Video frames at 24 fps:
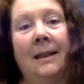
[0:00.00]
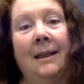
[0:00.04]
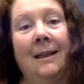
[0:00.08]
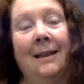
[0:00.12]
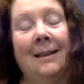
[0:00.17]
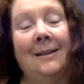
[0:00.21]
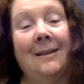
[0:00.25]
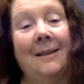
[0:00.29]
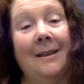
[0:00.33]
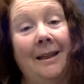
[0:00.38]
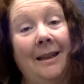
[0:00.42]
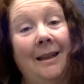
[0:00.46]

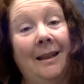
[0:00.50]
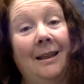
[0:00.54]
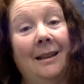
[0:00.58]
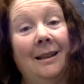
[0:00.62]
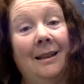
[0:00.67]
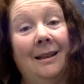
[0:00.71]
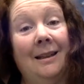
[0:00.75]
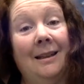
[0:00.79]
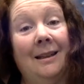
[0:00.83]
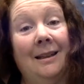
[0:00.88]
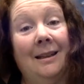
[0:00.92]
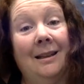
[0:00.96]
See,
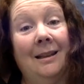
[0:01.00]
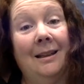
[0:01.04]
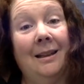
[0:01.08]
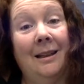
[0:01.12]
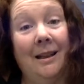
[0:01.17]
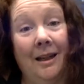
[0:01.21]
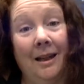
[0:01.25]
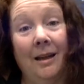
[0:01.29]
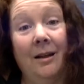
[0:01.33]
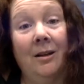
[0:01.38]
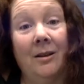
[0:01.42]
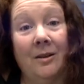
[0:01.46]

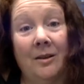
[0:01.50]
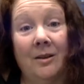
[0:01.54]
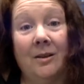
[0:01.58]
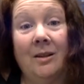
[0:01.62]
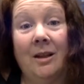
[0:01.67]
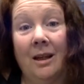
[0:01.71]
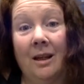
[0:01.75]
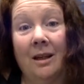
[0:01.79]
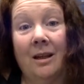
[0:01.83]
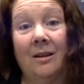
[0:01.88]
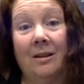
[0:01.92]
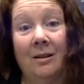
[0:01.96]
it'll
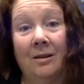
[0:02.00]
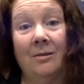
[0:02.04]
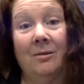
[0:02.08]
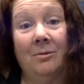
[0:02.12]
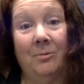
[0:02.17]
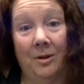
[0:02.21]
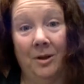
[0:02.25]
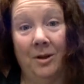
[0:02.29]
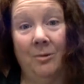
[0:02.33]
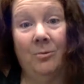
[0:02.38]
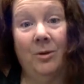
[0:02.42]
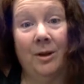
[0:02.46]
stick
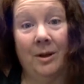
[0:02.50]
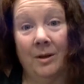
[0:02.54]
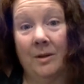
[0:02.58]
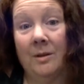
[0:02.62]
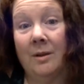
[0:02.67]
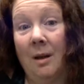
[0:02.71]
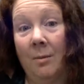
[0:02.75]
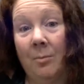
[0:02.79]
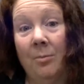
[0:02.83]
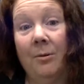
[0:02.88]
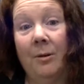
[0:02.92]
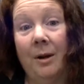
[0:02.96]
when you want to
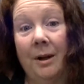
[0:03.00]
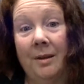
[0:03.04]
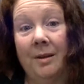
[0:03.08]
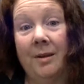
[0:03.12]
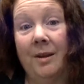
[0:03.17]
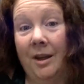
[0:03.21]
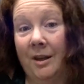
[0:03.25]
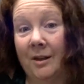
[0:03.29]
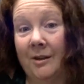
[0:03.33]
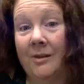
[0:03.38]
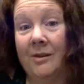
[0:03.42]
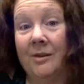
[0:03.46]
separate
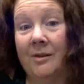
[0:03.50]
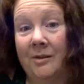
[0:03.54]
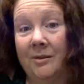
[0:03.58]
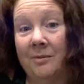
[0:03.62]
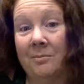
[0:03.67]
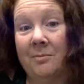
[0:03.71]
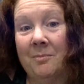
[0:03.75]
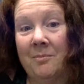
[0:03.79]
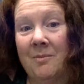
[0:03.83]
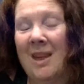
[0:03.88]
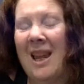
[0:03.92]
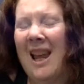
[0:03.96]
things,
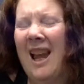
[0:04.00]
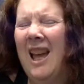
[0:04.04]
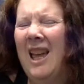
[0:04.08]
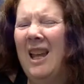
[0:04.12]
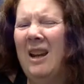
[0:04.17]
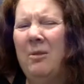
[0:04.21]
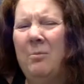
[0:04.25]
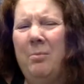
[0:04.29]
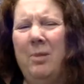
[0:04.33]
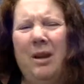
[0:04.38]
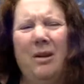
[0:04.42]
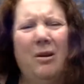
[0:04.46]
and
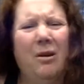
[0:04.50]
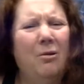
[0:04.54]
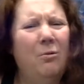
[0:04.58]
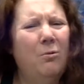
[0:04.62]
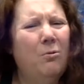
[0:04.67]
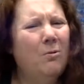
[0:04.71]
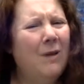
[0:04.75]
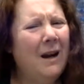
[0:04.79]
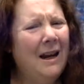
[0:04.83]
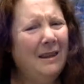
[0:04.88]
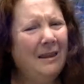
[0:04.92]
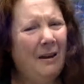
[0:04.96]
it'll peel
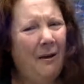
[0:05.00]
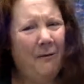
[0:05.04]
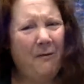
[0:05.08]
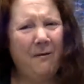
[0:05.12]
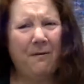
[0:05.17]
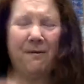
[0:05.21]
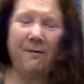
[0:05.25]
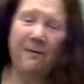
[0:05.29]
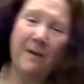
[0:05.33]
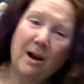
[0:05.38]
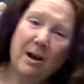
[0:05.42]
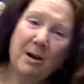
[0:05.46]
right the
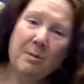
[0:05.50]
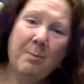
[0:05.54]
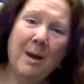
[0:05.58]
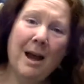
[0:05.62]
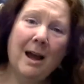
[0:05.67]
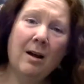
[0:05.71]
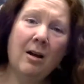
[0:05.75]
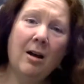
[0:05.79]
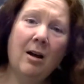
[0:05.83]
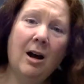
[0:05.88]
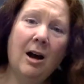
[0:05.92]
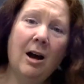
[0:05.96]
fuck
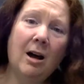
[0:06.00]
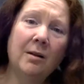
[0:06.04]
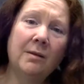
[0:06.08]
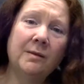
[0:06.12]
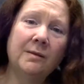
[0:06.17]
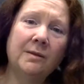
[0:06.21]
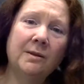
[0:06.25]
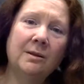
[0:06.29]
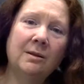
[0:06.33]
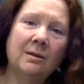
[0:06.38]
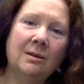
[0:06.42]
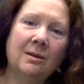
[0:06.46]
back
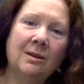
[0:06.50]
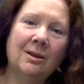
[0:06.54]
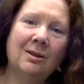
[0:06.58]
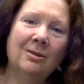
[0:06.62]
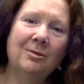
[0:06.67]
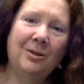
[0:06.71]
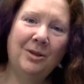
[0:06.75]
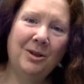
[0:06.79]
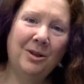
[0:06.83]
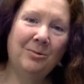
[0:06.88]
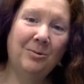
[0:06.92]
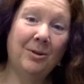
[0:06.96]
off
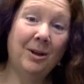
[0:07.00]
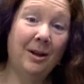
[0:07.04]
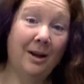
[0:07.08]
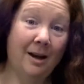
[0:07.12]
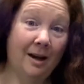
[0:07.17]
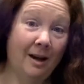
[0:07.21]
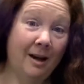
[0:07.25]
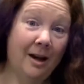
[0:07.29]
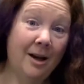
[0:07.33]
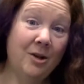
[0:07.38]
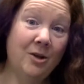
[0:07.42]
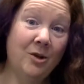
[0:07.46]
when you want to
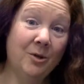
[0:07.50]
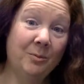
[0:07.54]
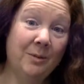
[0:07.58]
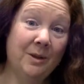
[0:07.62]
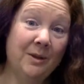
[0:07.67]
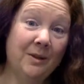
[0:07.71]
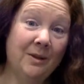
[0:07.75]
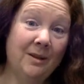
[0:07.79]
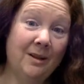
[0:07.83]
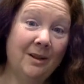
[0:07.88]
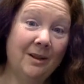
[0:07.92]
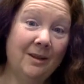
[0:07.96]
hide your
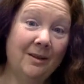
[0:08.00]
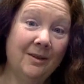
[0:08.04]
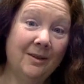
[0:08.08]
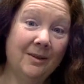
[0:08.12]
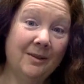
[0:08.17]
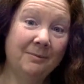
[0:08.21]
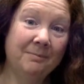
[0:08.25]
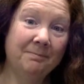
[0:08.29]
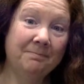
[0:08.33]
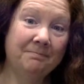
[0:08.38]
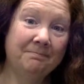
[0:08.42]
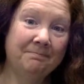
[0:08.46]
misdeeds.